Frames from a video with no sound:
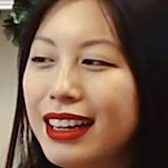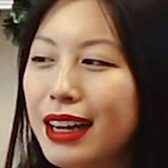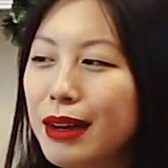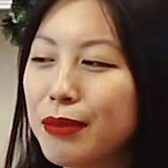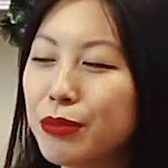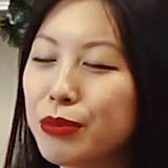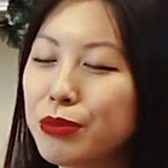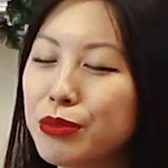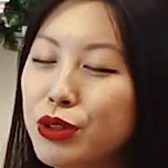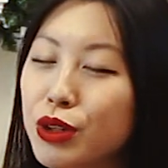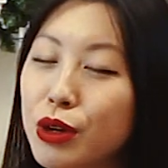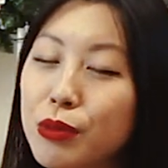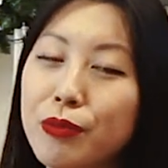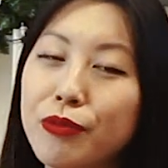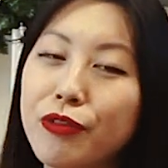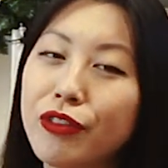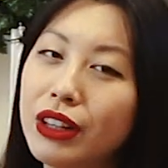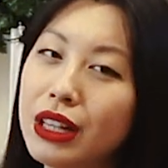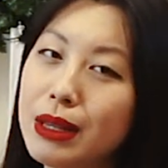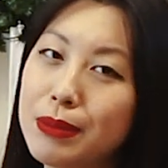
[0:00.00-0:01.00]
I'm sure
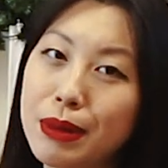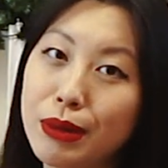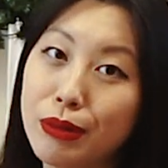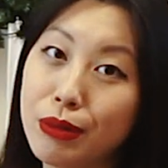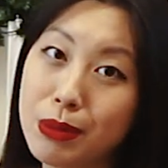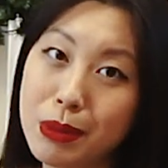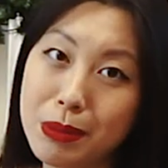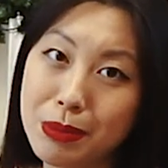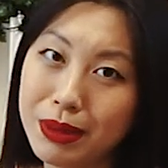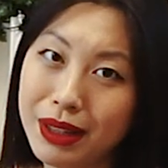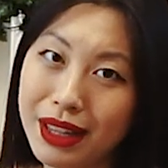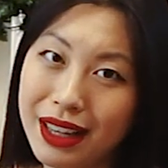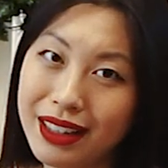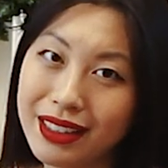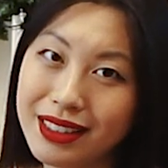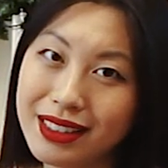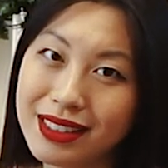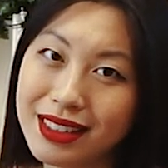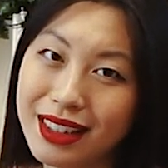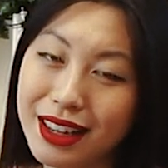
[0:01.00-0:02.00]
Felipe will be
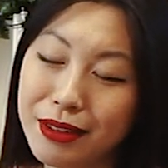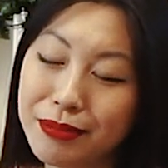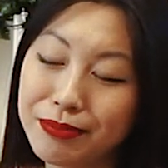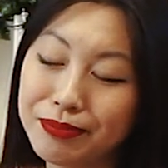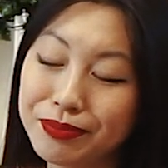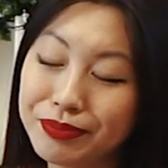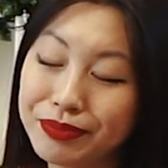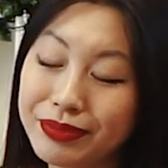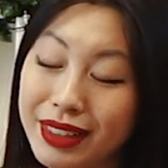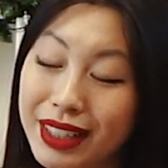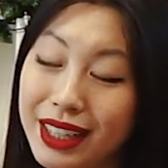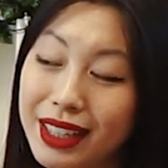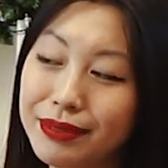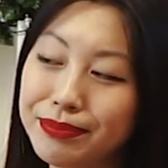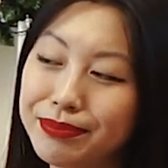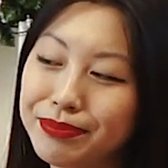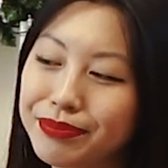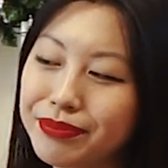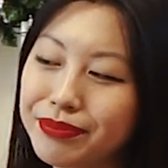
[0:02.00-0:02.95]
pleased. Yeah.